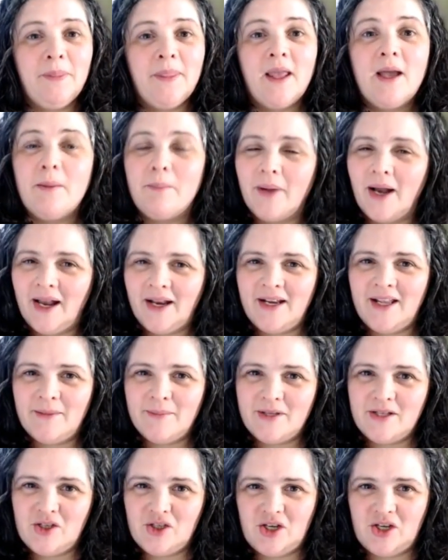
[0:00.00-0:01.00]
My name
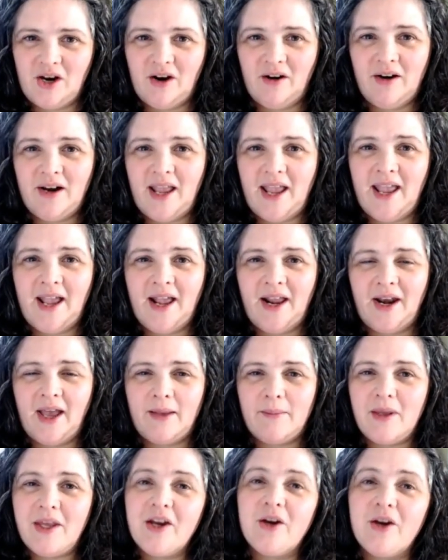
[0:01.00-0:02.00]
is Sharon and I'm
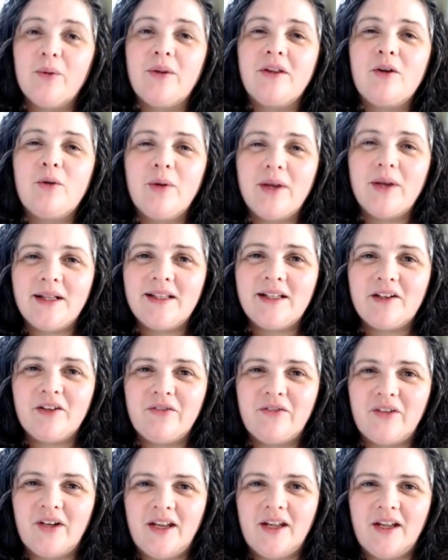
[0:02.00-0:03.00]
here with a quick little
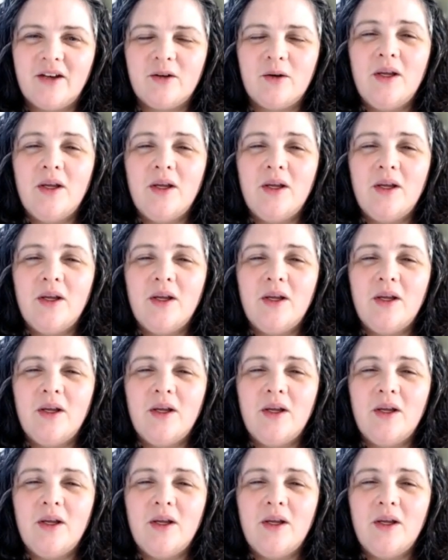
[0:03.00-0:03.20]
video